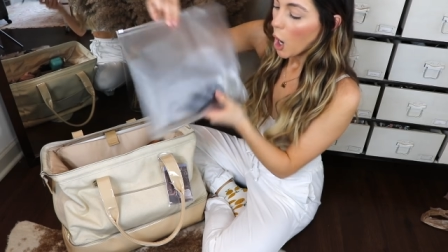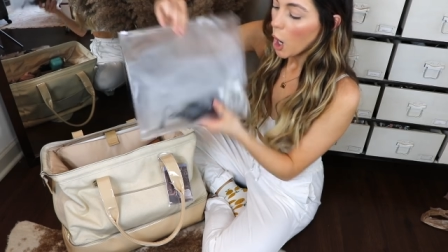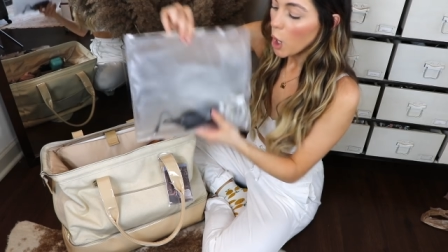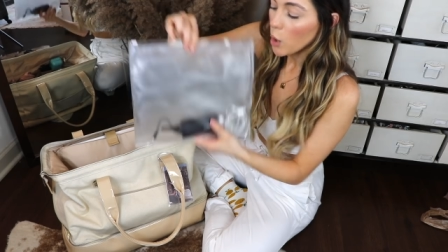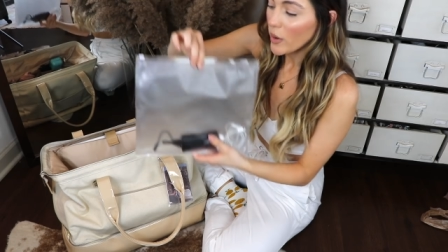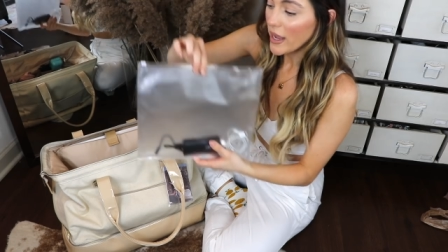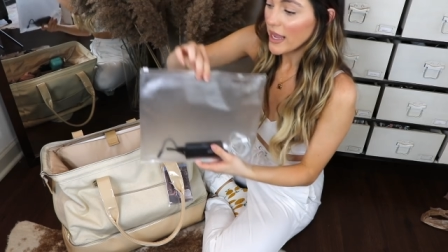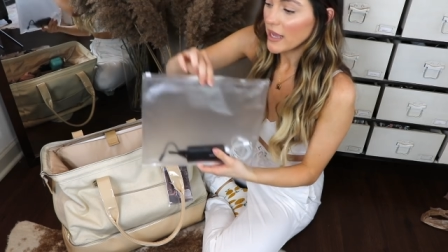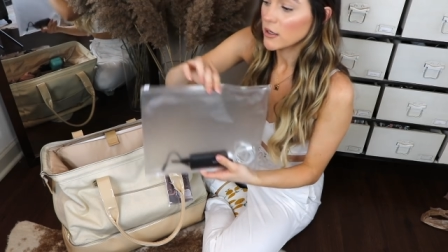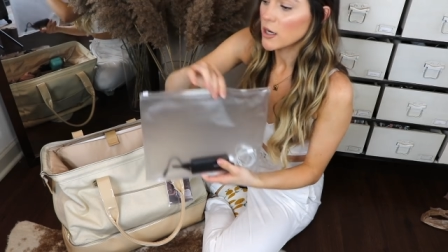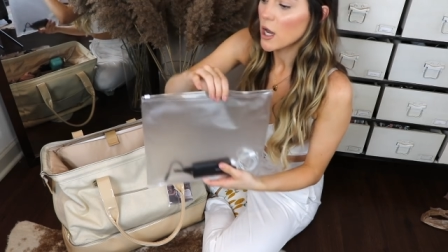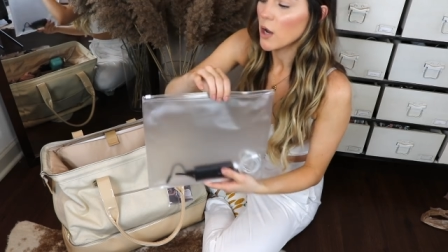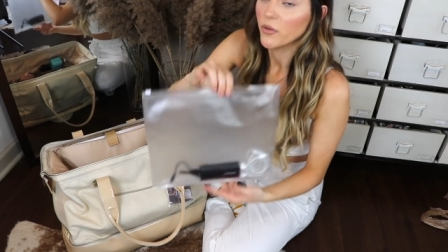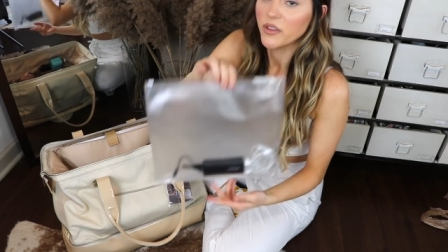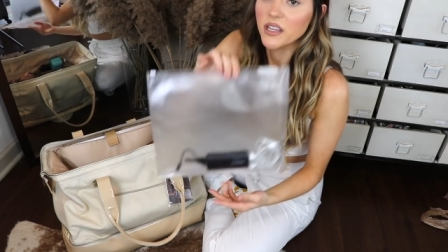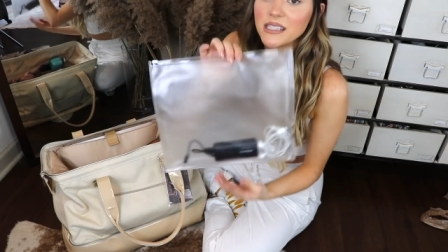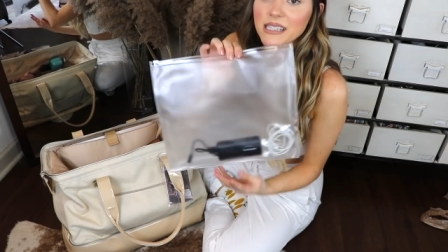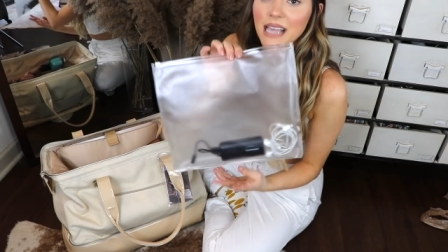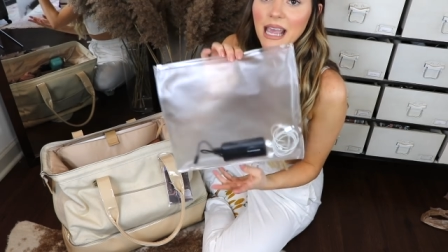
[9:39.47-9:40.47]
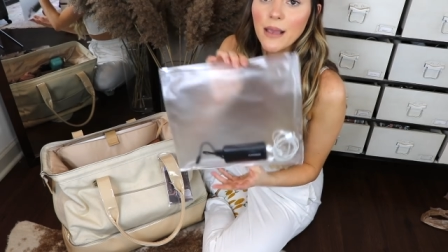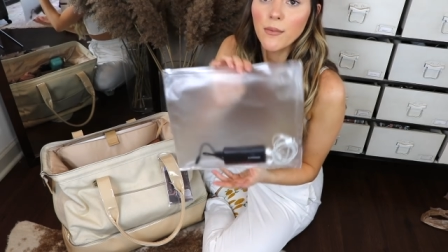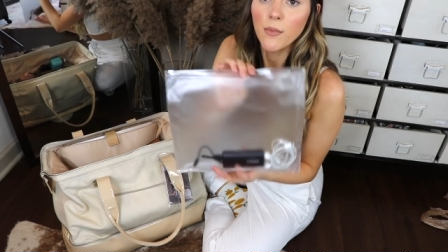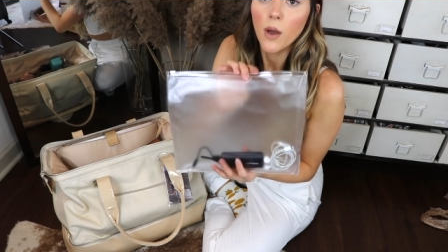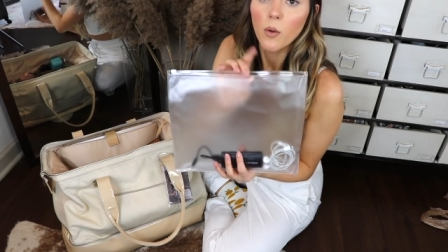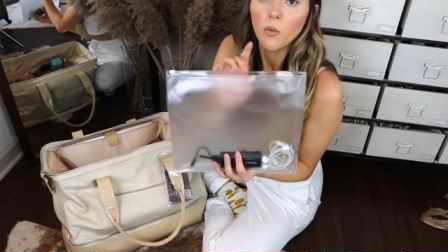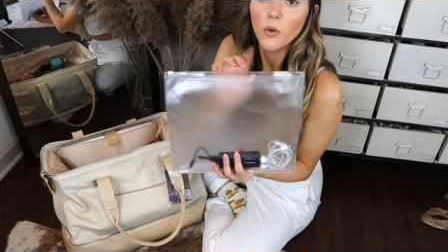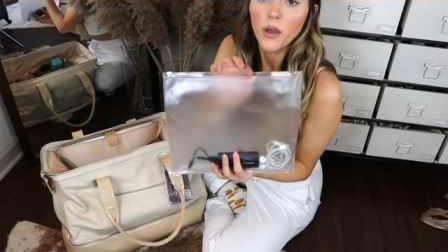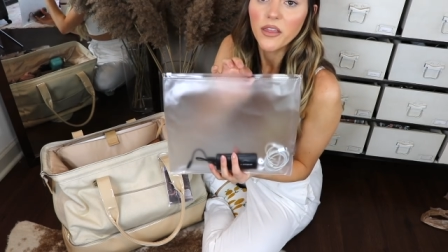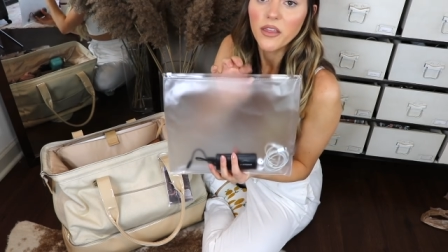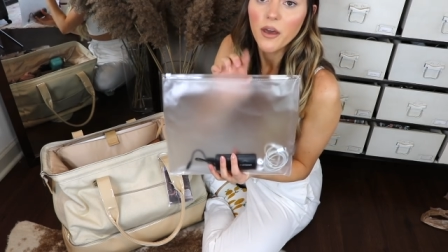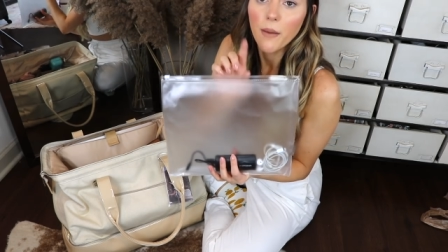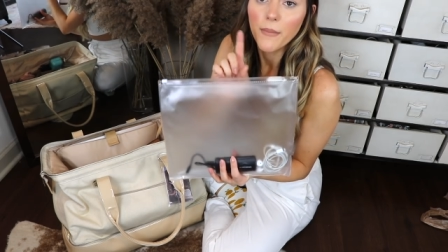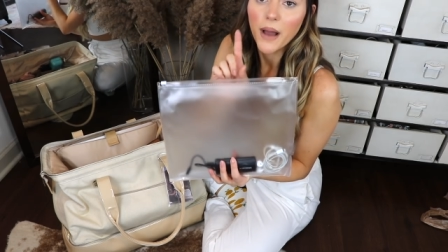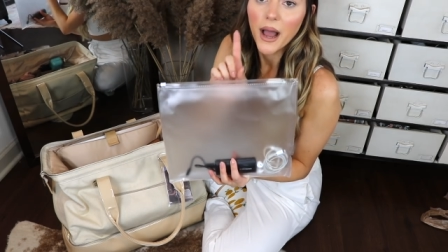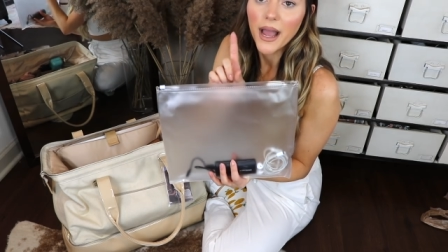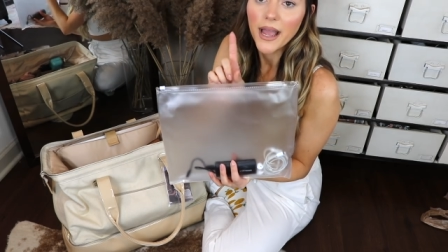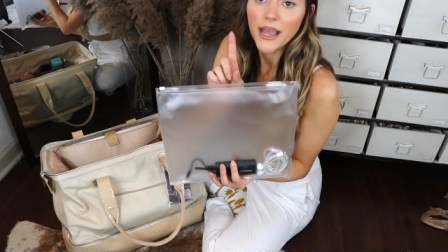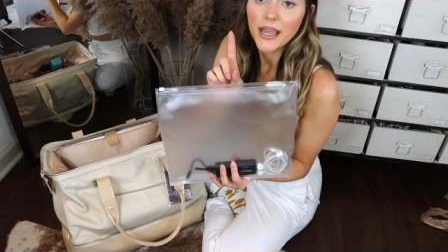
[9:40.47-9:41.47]
Oh wait, no, this came with
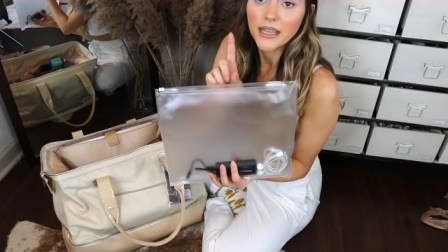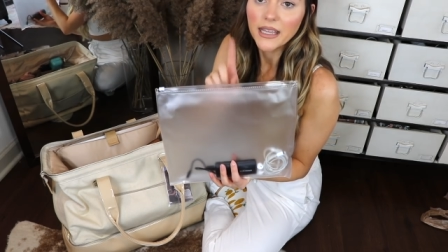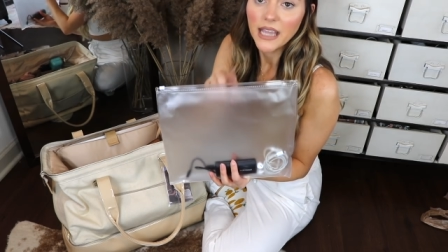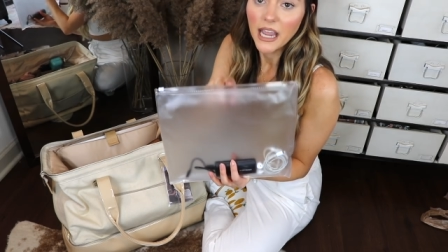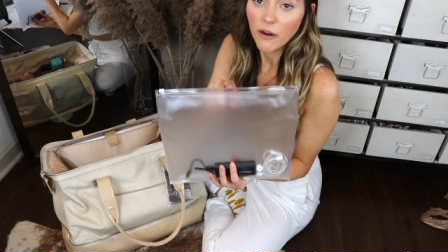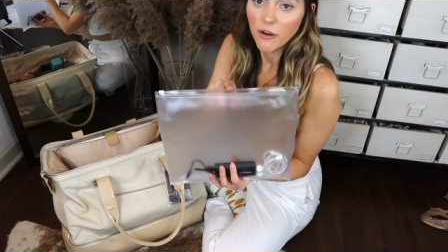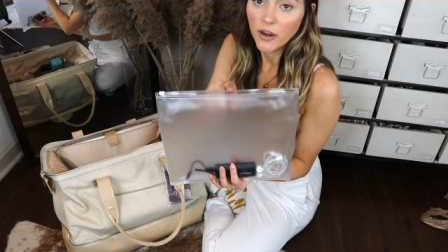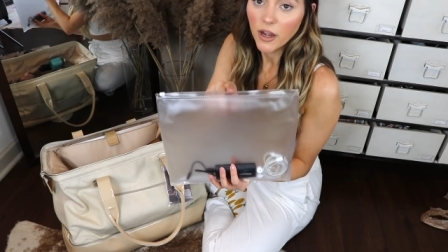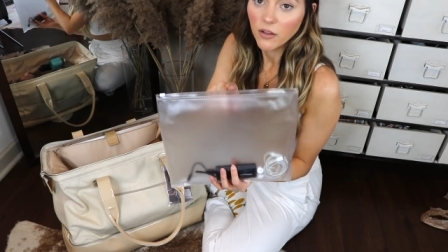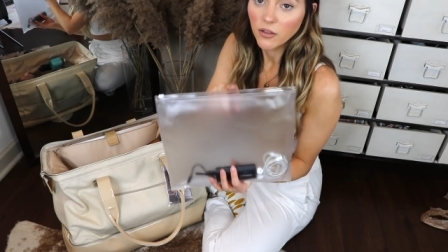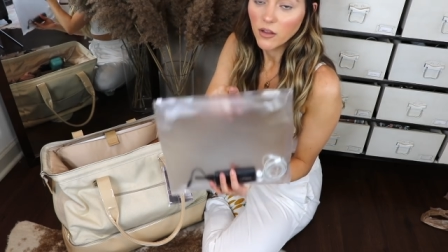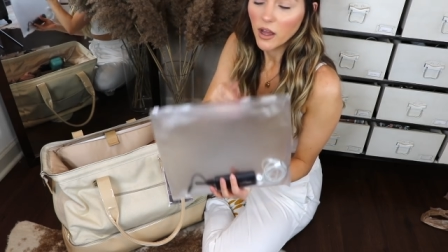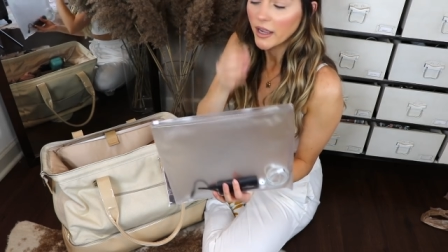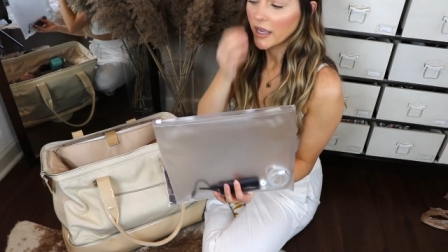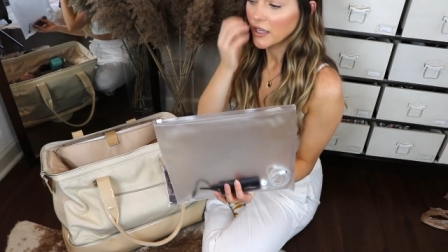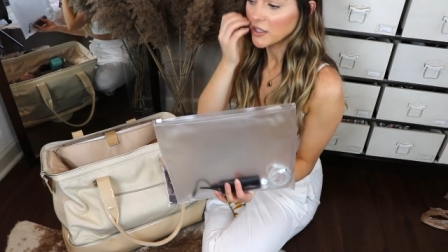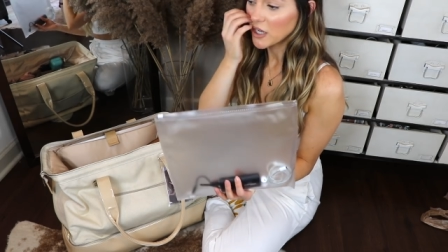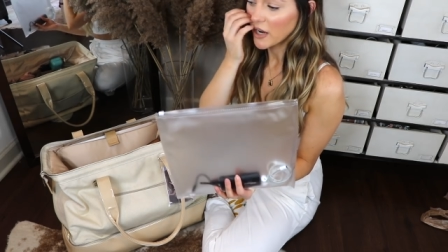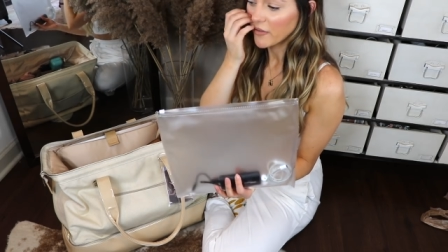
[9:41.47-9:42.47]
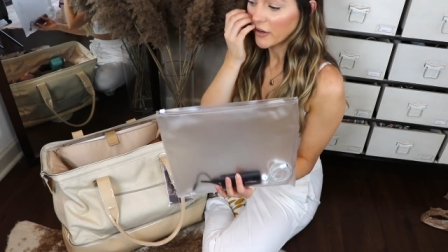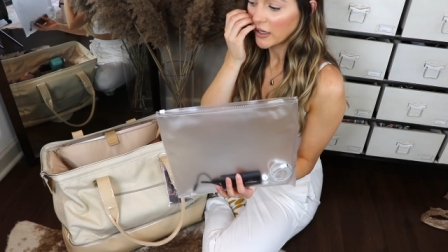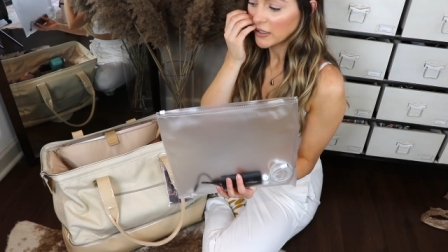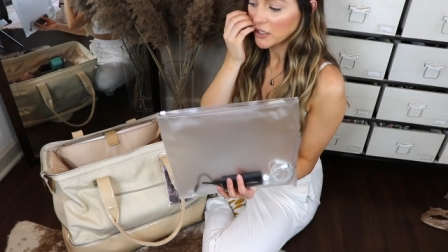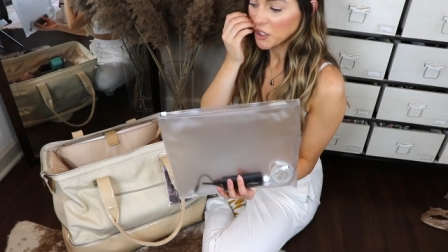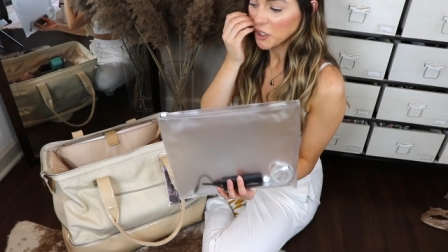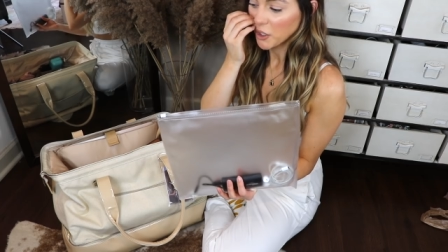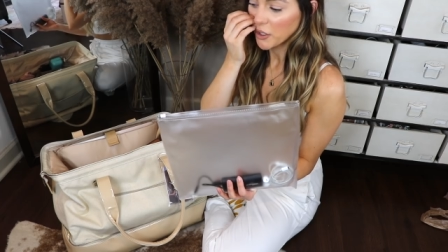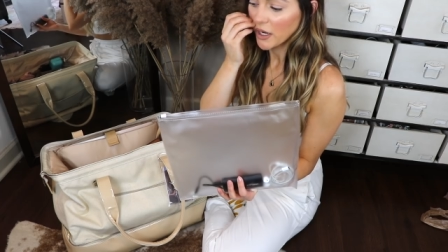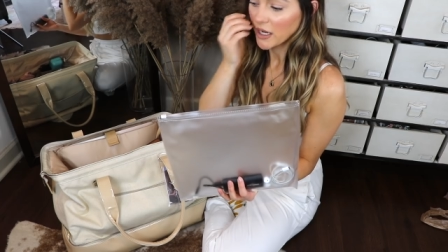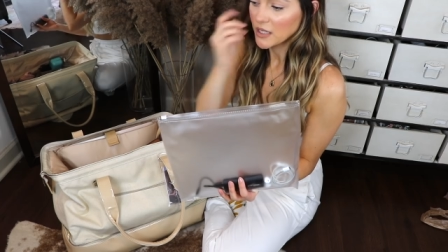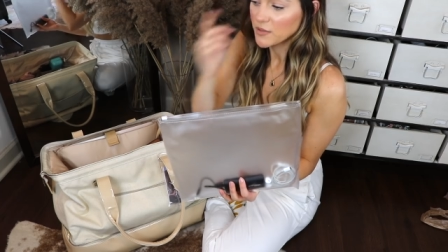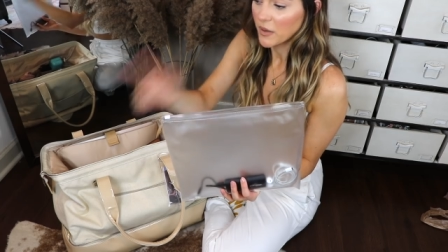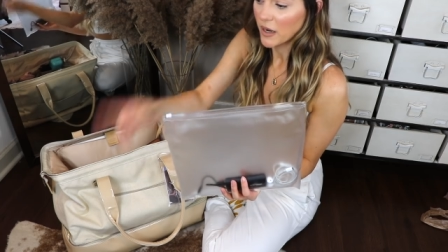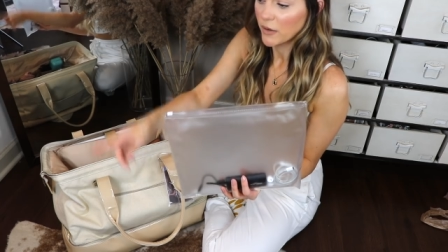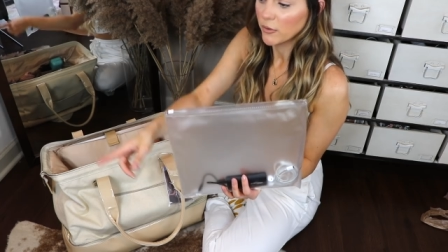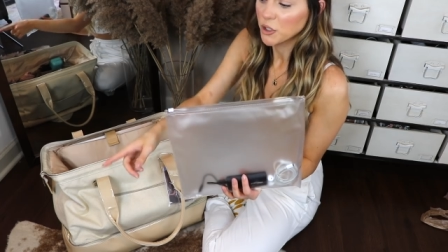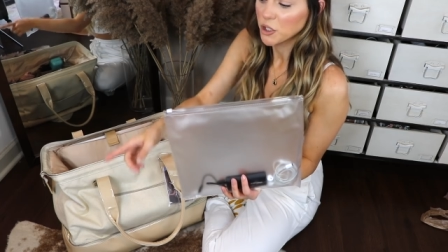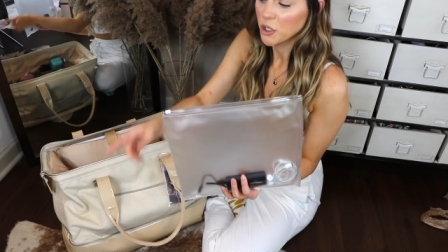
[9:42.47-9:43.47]
my carry-on luggage. I forgot to show you guys,
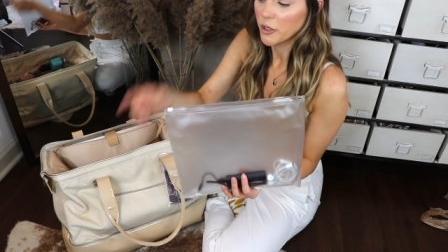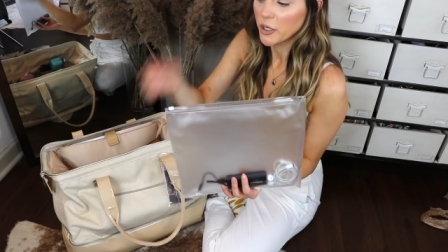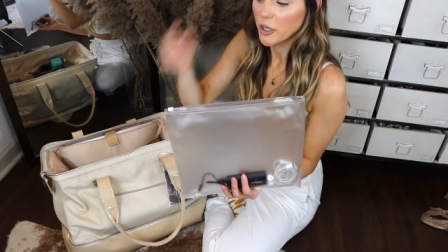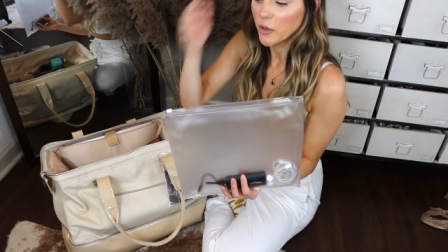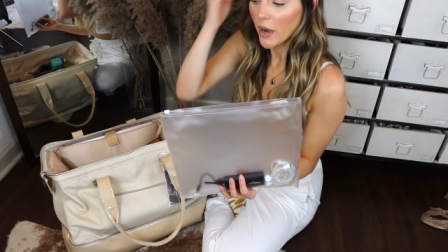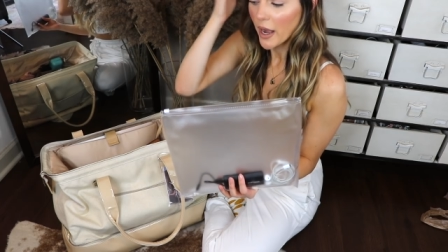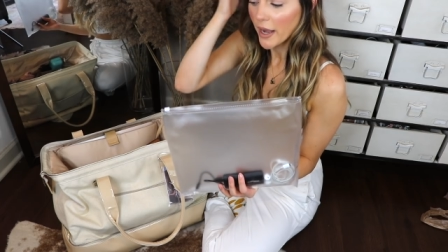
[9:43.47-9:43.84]
but I will show you.